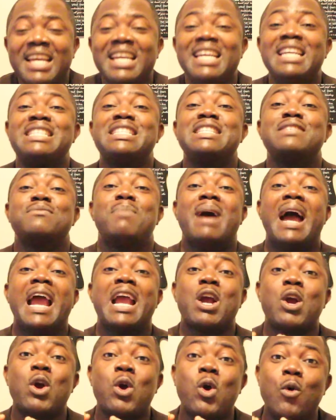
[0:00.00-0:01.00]
It is
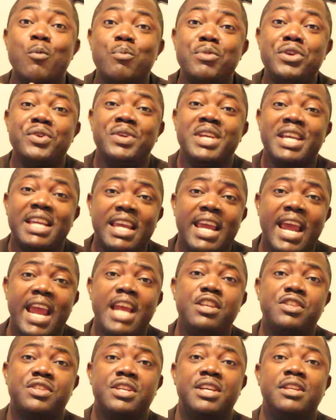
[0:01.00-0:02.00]
by
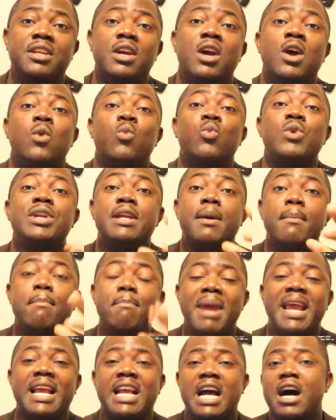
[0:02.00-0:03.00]
communicating with the
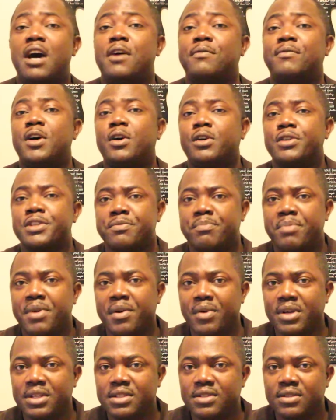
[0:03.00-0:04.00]
maker of all
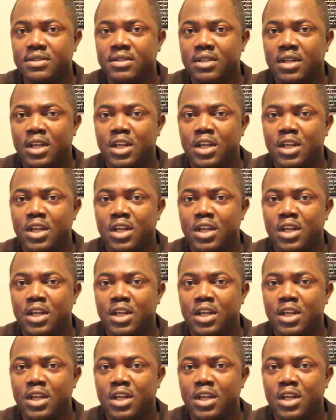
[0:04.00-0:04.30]
spirits.